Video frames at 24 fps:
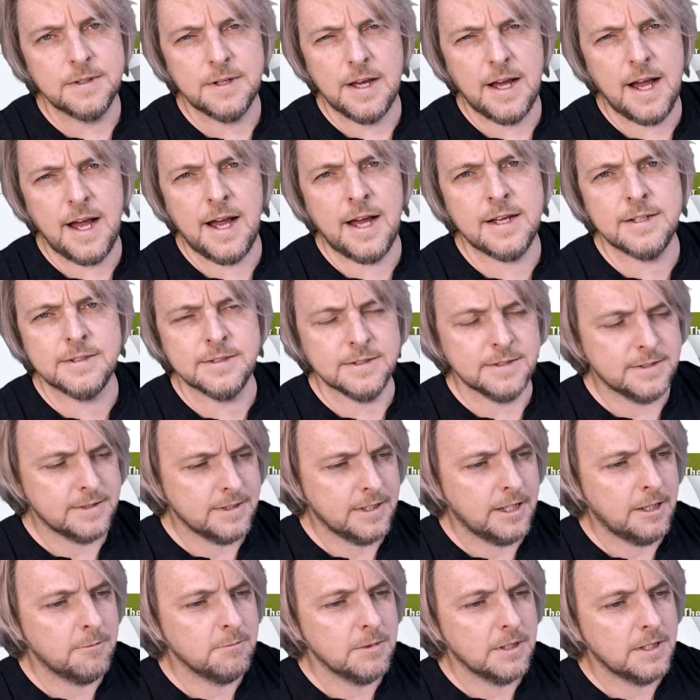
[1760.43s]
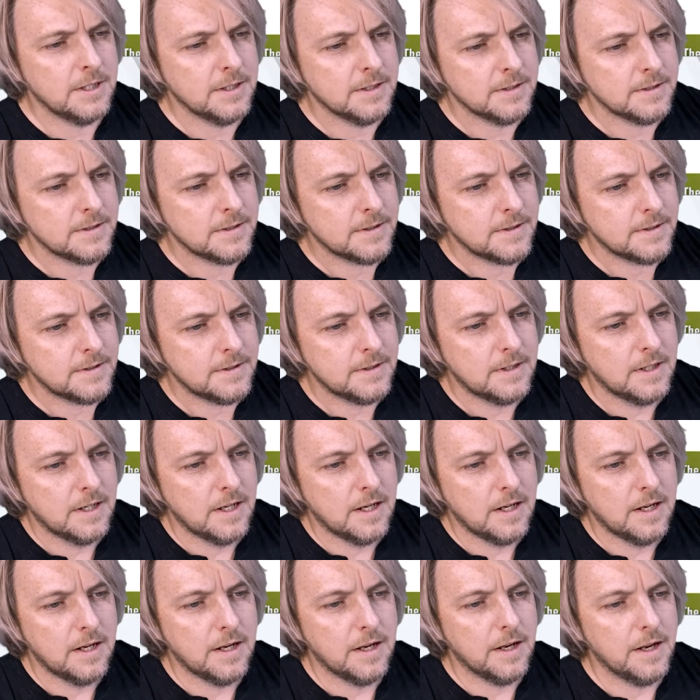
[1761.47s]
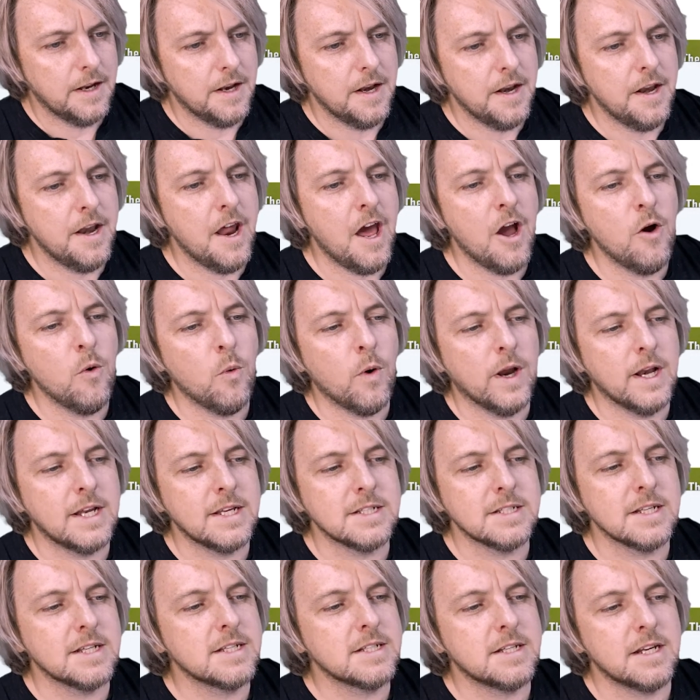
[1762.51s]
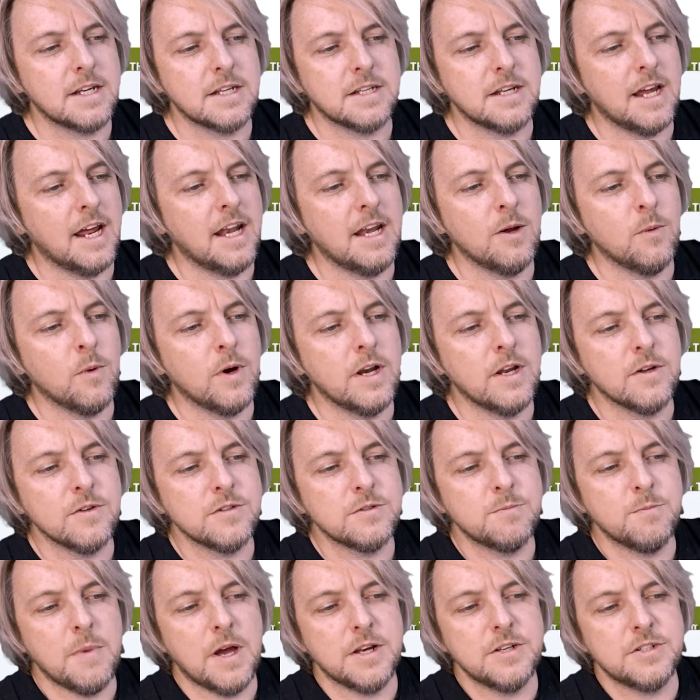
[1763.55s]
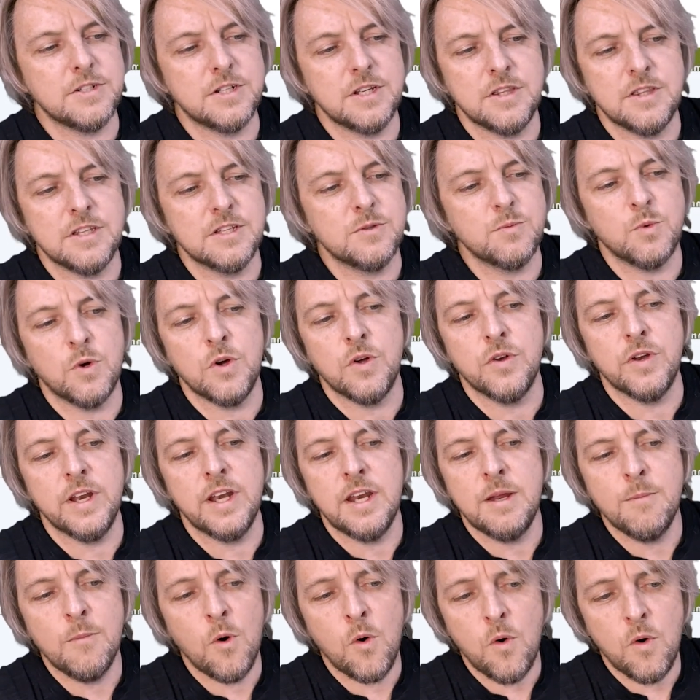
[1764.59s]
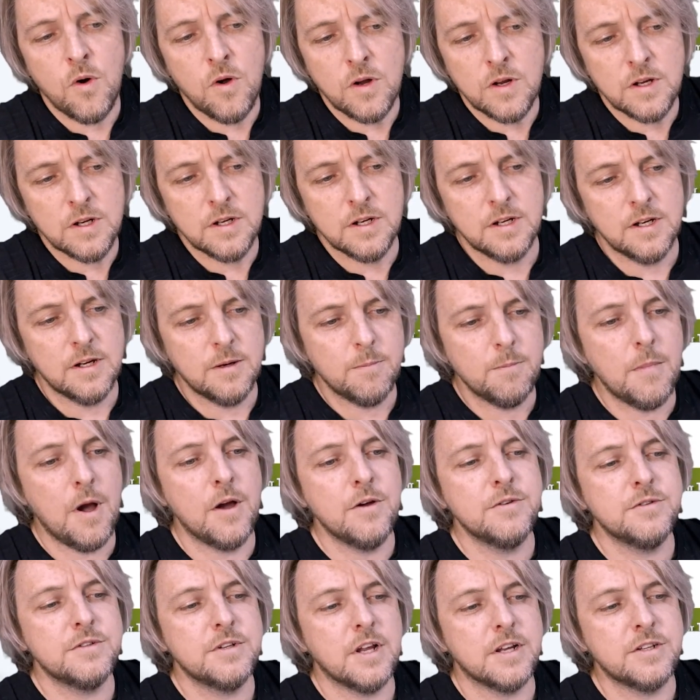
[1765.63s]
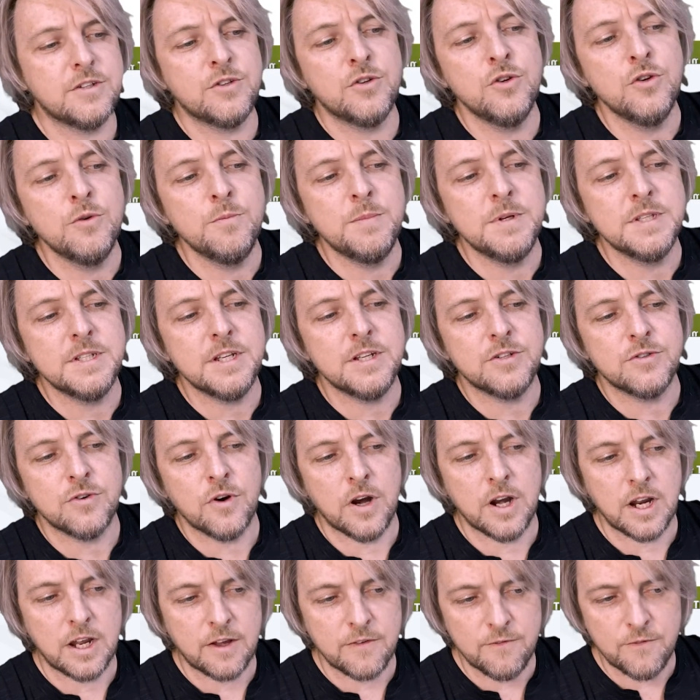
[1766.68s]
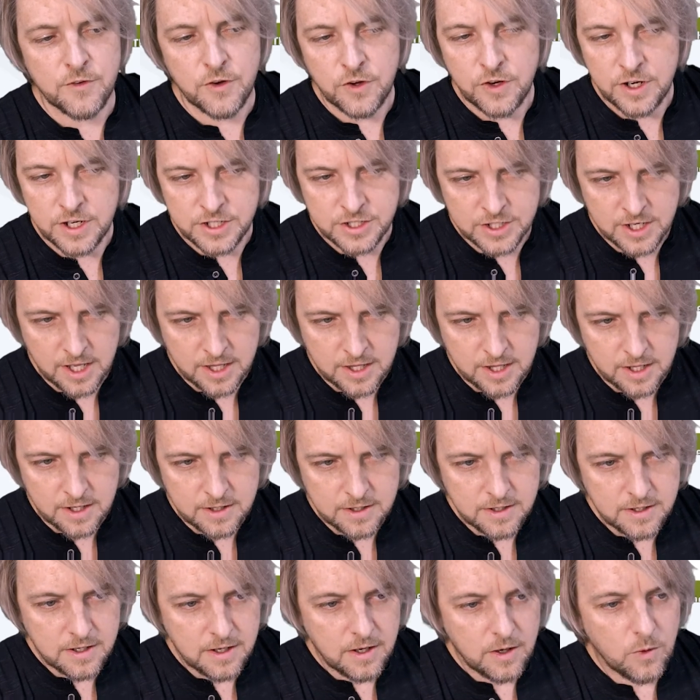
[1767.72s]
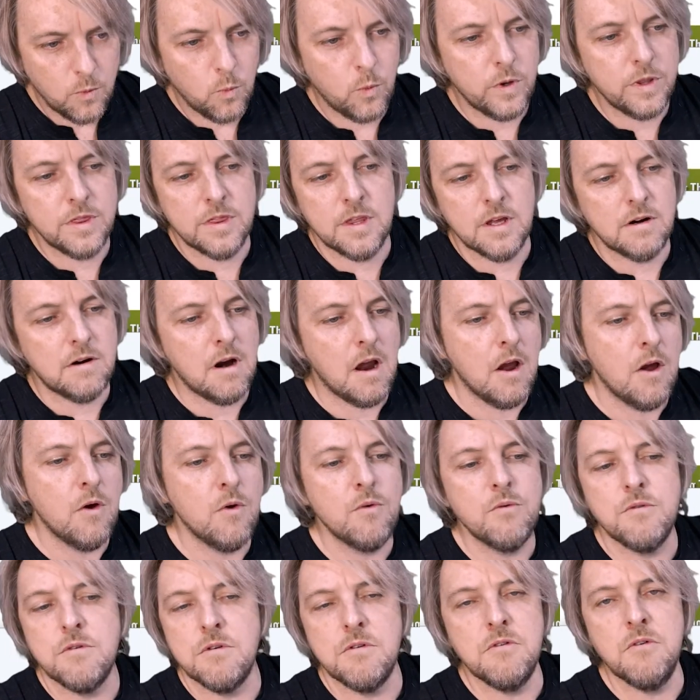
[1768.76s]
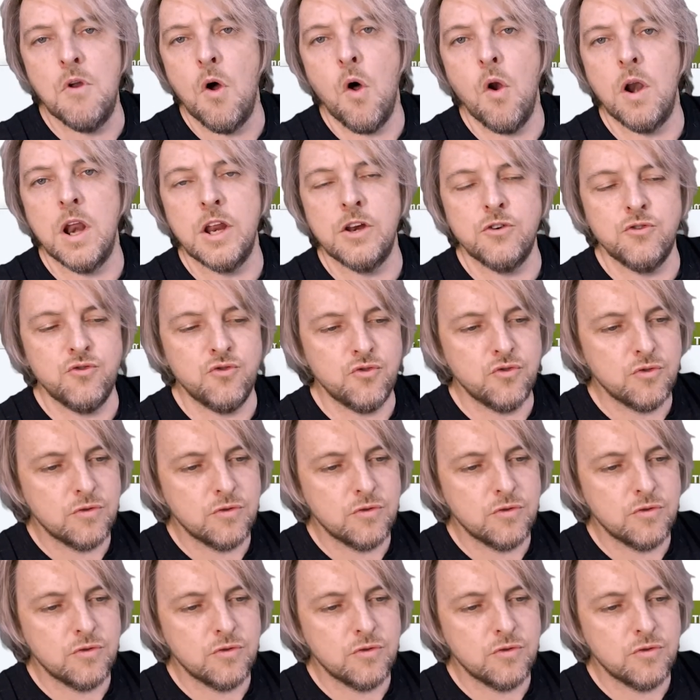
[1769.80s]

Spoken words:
Unseemliness. No one is listening to anyone else much in this world anymore. Most are too busy trying to convert each other with their own knowledge.